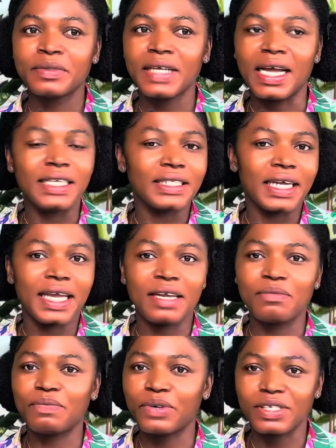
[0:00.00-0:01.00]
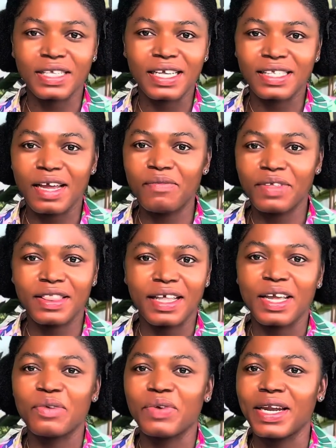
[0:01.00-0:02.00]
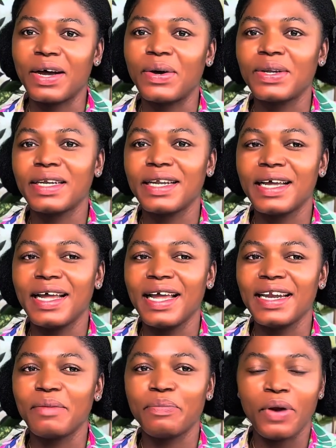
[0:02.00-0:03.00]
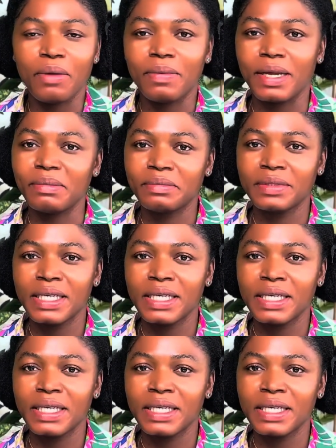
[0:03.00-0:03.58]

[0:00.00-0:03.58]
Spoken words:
and they can process everything without any problem?